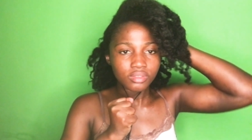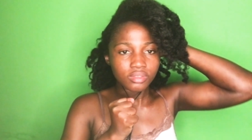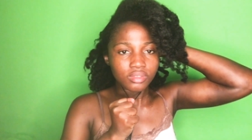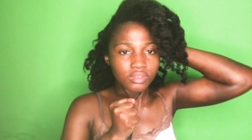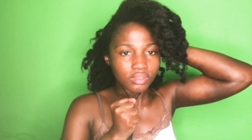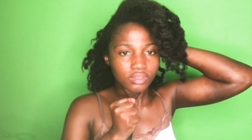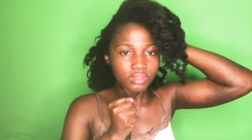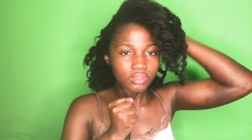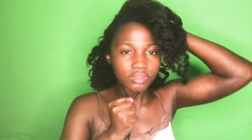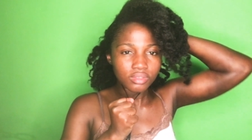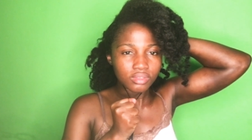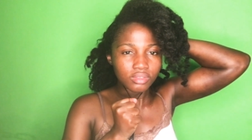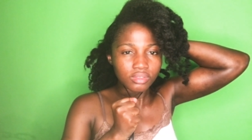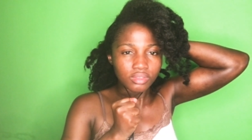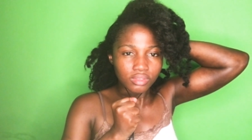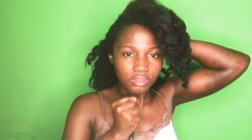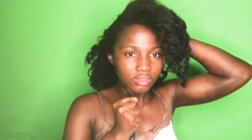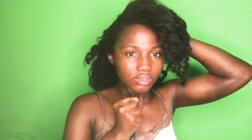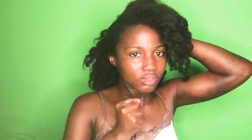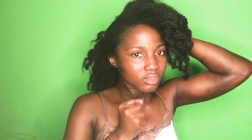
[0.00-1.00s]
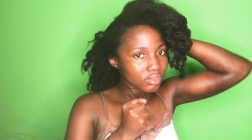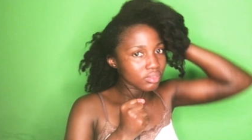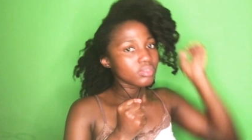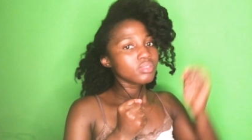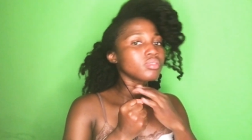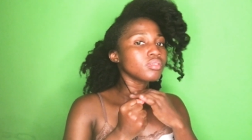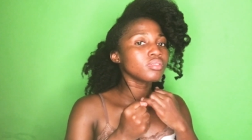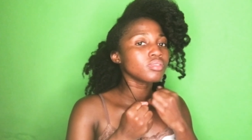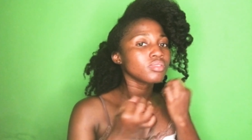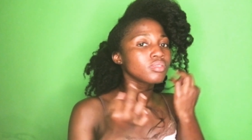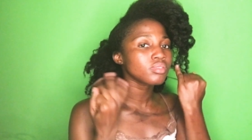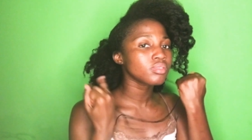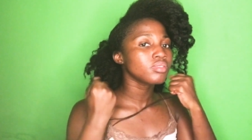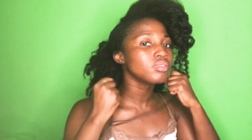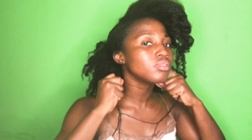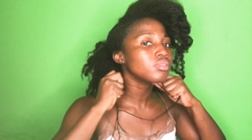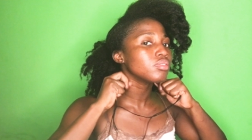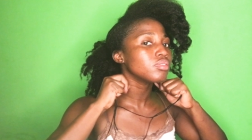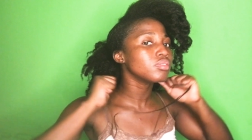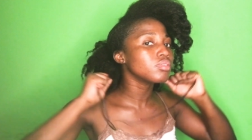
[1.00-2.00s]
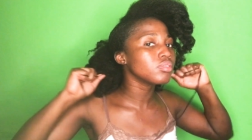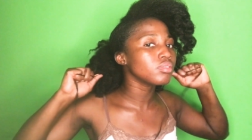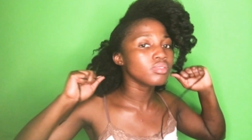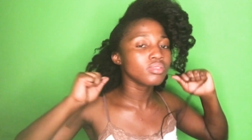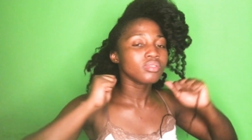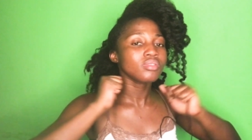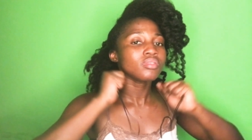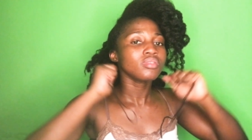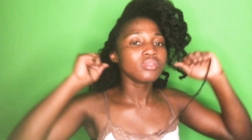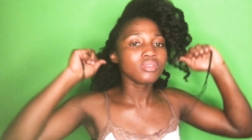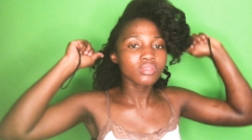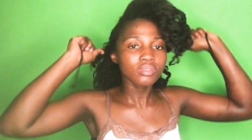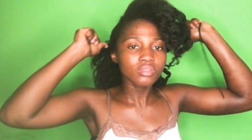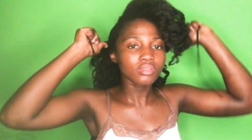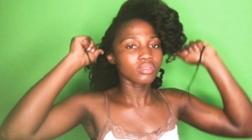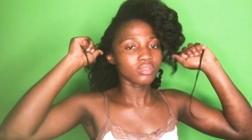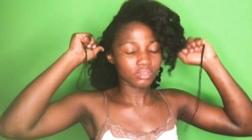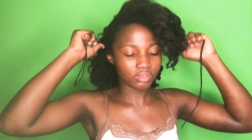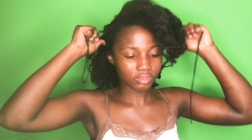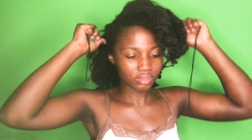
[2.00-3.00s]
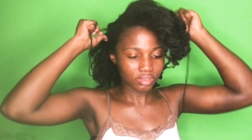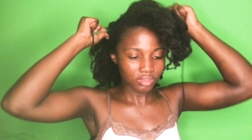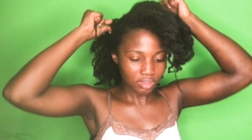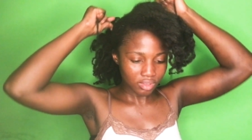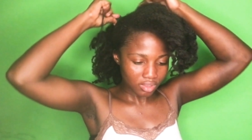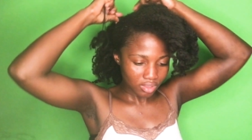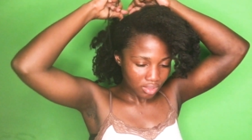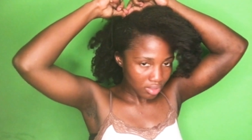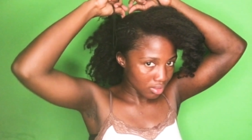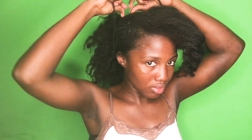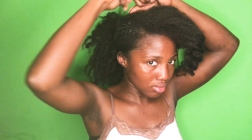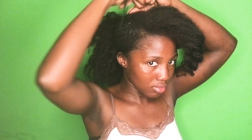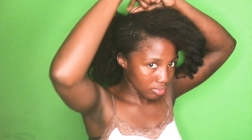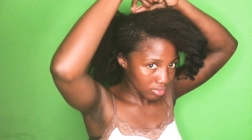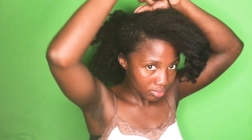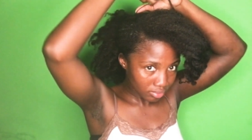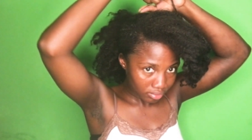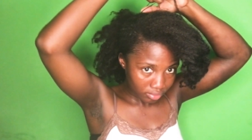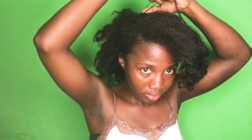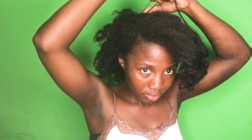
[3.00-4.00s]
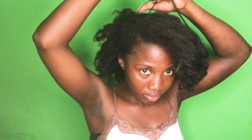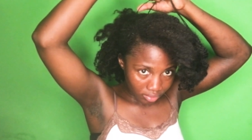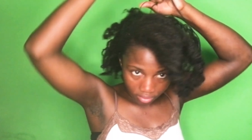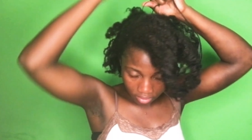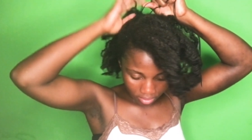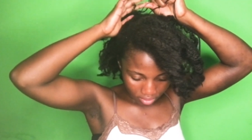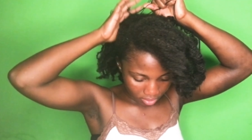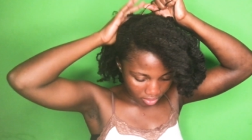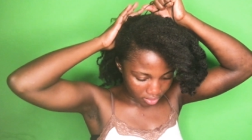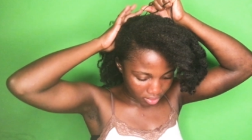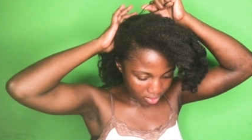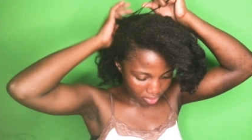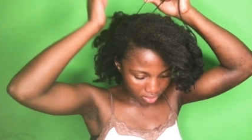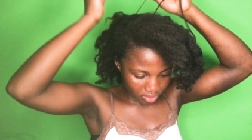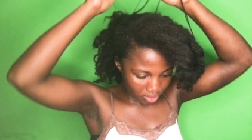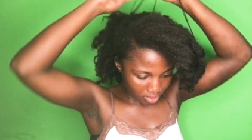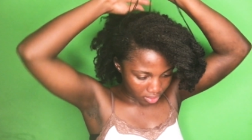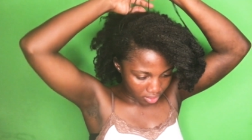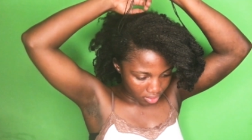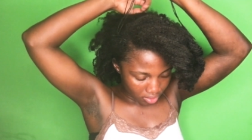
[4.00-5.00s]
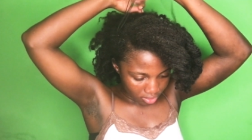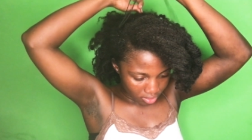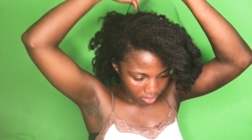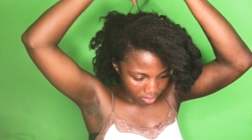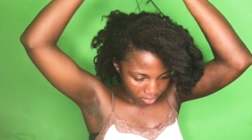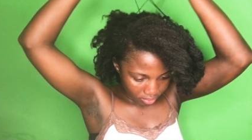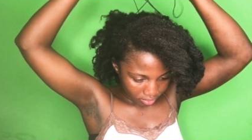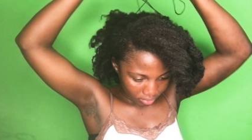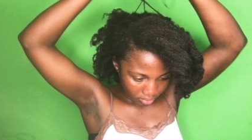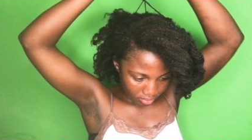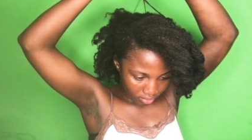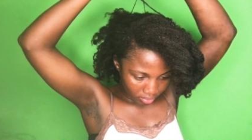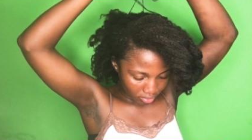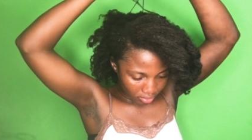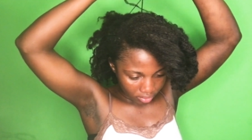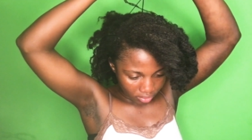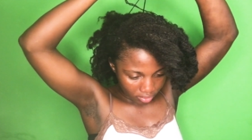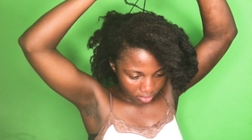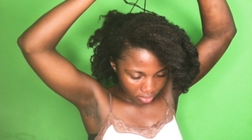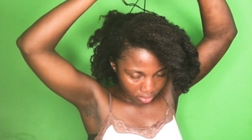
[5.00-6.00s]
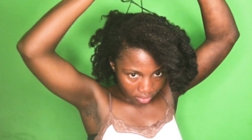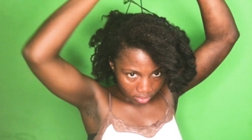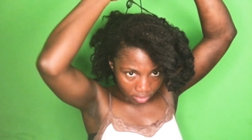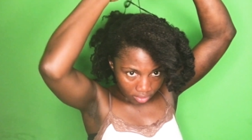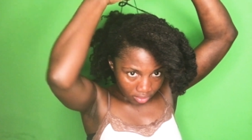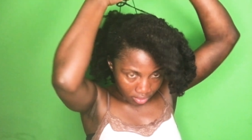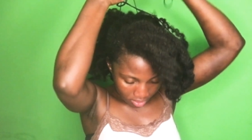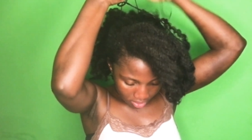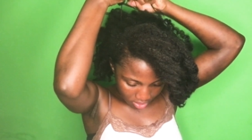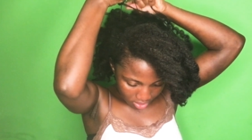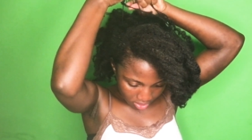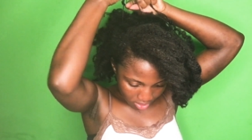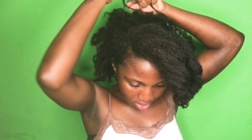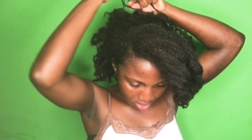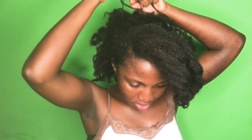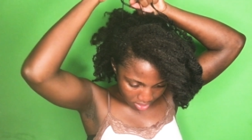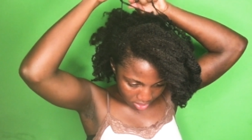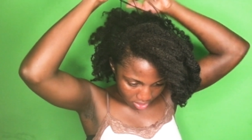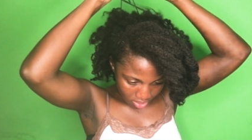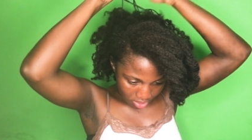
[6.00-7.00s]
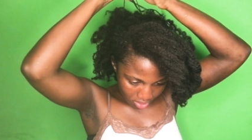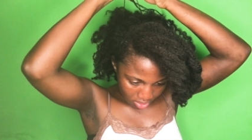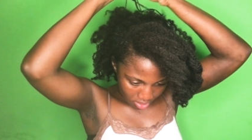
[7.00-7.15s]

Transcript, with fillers: um, extensions on the hair, but because I'm not using extensions, I just want to